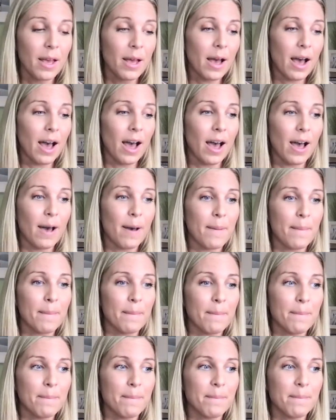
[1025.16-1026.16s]
Um,
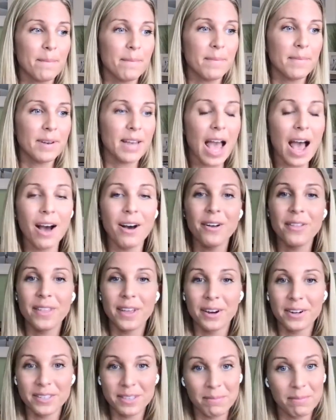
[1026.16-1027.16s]
Now
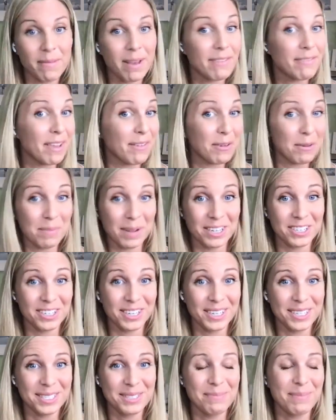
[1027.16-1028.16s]
they're some of my favorite
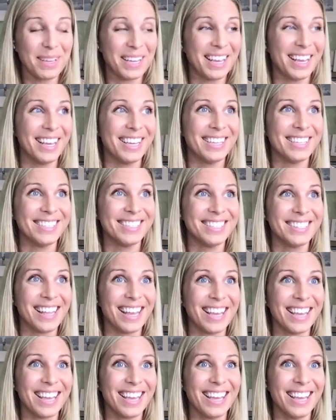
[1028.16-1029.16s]
pictures because,
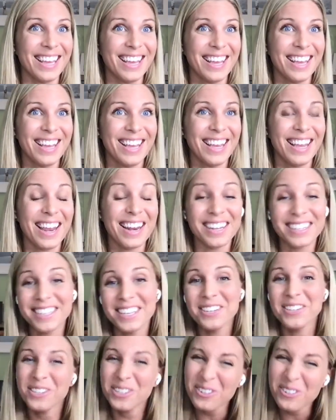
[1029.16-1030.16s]
like, he
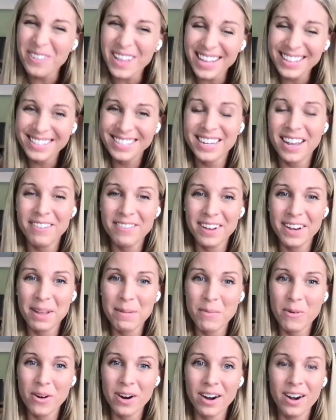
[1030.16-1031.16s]
doesn't do that stuff
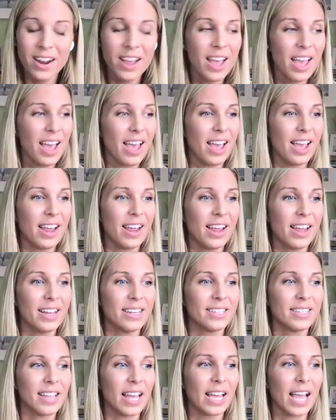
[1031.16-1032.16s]
anymore,
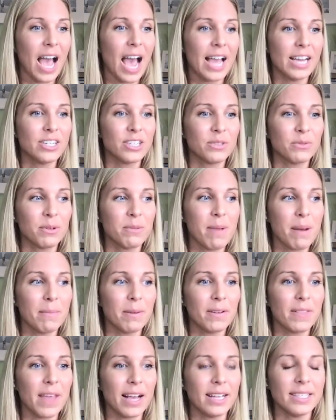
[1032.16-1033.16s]
and, like, I just
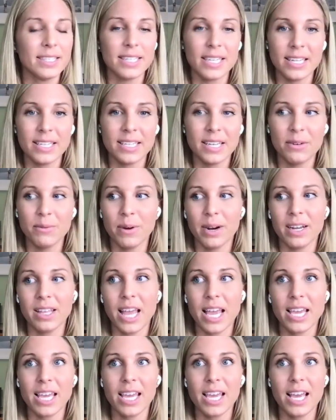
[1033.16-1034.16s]
remember that season where,
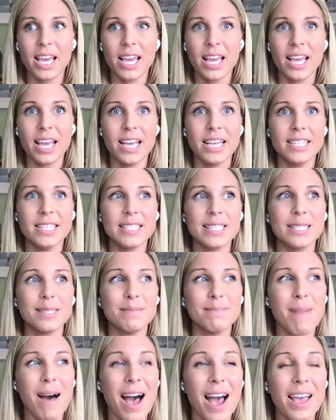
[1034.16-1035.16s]
like, his
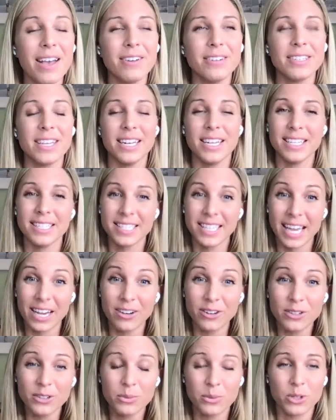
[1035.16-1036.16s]
smiles and his
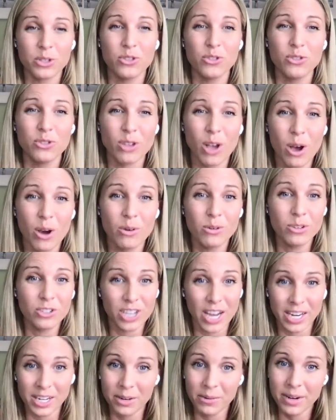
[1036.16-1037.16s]
giggles were so
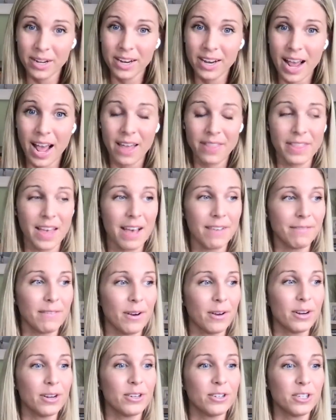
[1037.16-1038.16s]
genuine at that
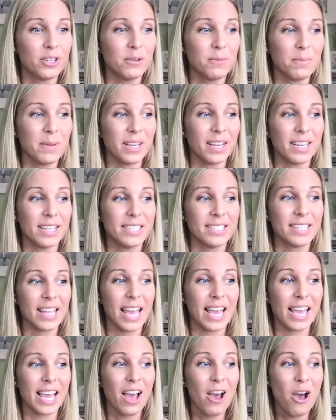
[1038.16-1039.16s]
photo shoot because,
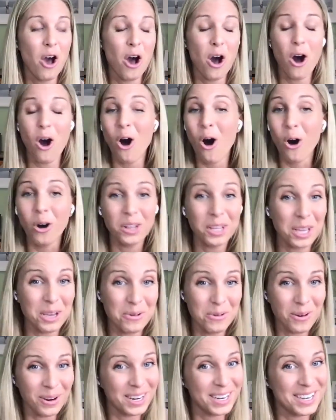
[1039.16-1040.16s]
like, all he
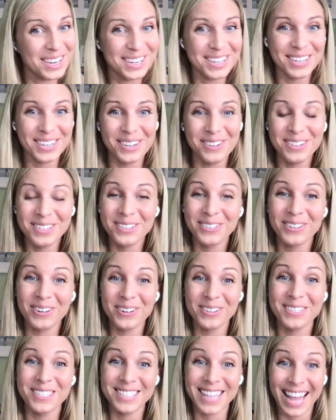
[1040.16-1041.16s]
wanted to do was throw
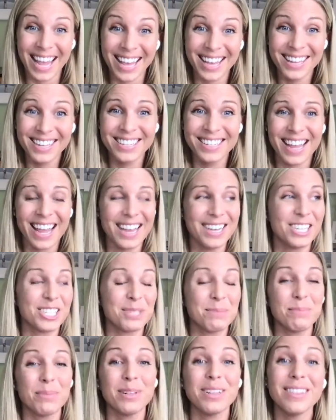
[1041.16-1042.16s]
sand and
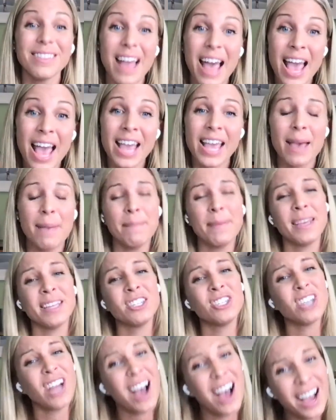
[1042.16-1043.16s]
just play and be a
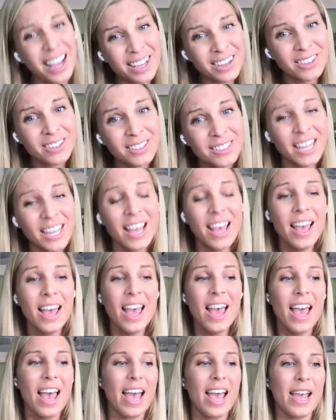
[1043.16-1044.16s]
child,
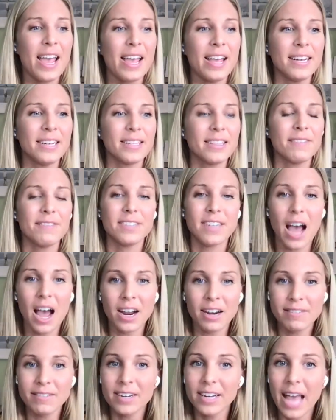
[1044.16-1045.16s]
and the
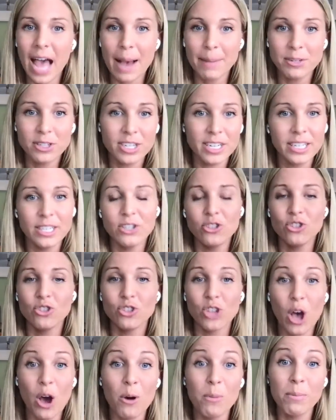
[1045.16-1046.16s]
photographer captured it
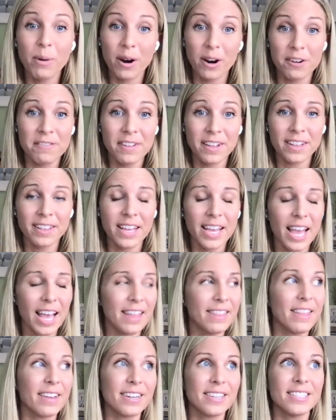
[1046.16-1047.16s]
so perfectly,
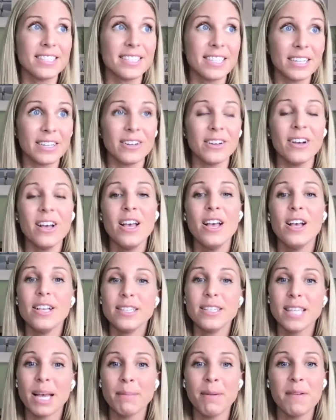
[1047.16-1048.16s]
and they're still
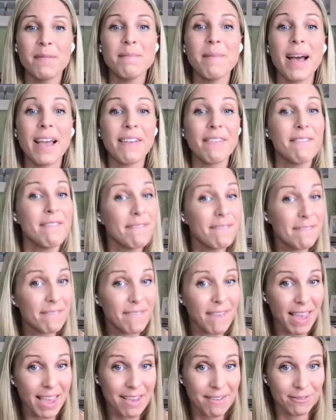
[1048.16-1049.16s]
some of my
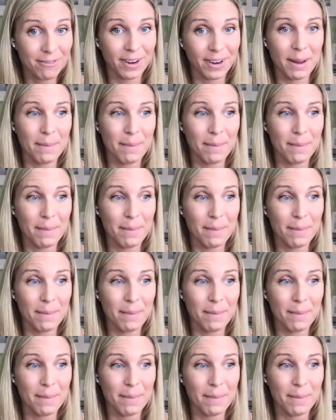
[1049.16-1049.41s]
favorite